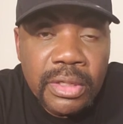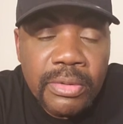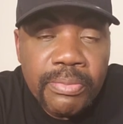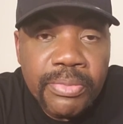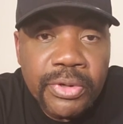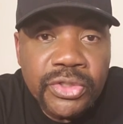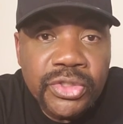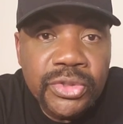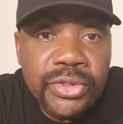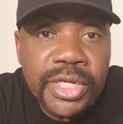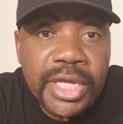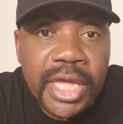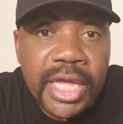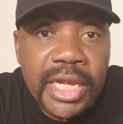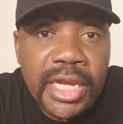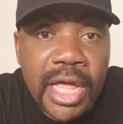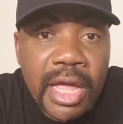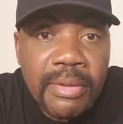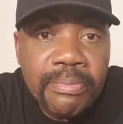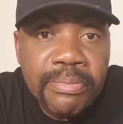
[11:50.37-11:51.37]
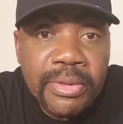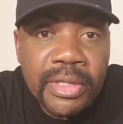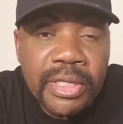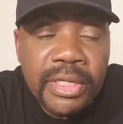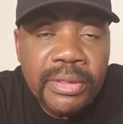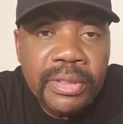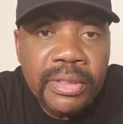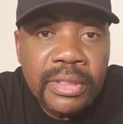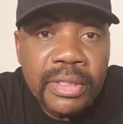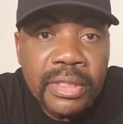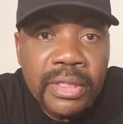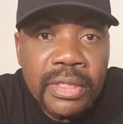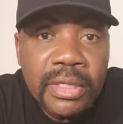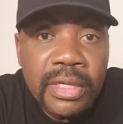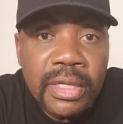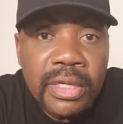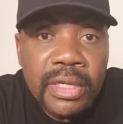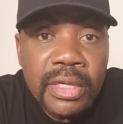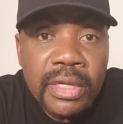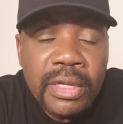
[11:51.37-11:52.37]
But you cannot be
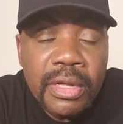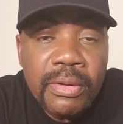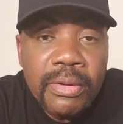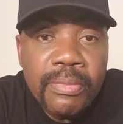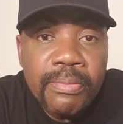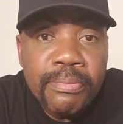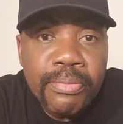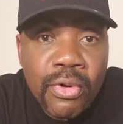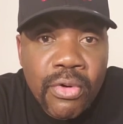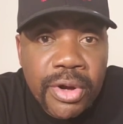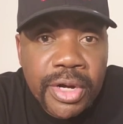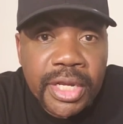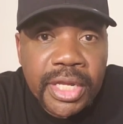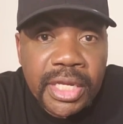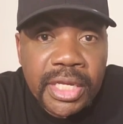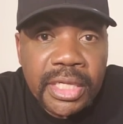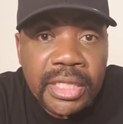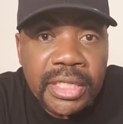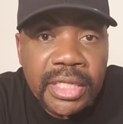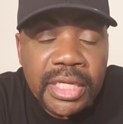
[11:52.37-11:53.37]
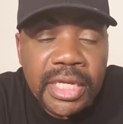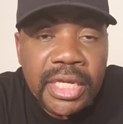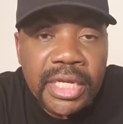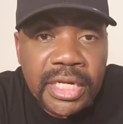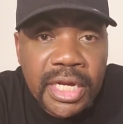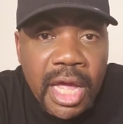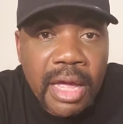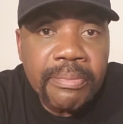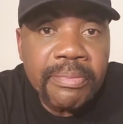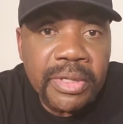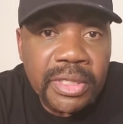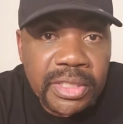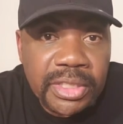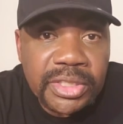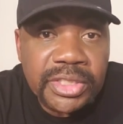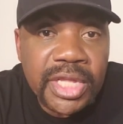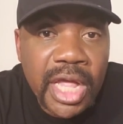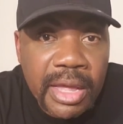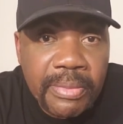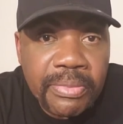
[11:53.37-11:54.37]
born again and not be a
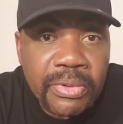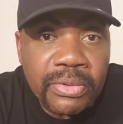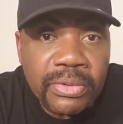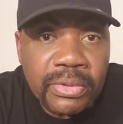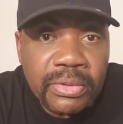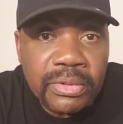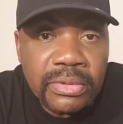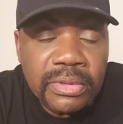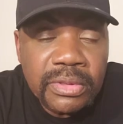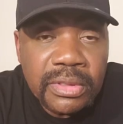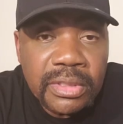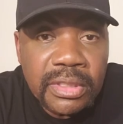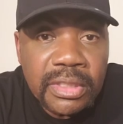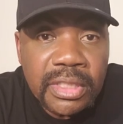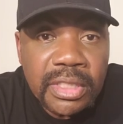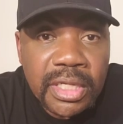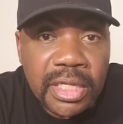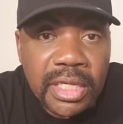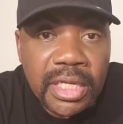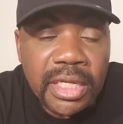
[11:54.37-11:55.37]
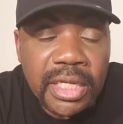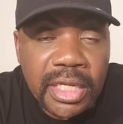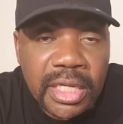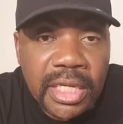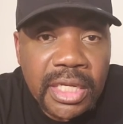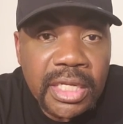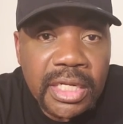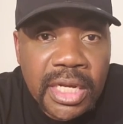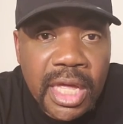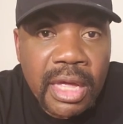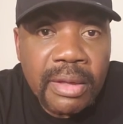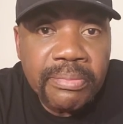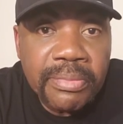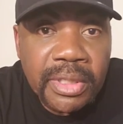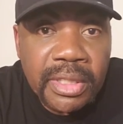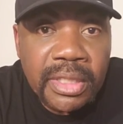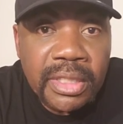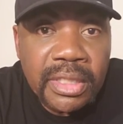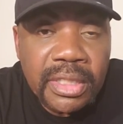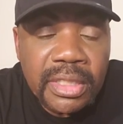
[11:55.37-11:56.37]
disciple and not
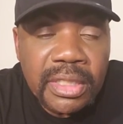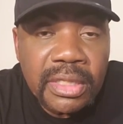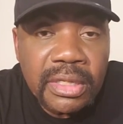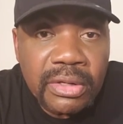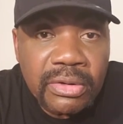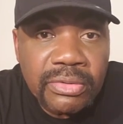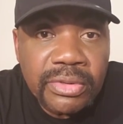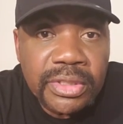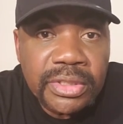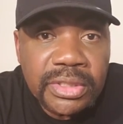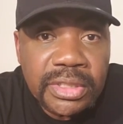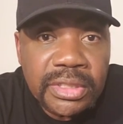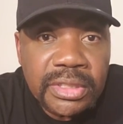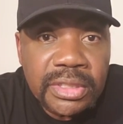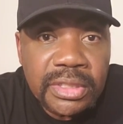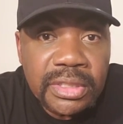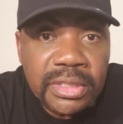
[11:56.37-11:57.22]
be a Christian.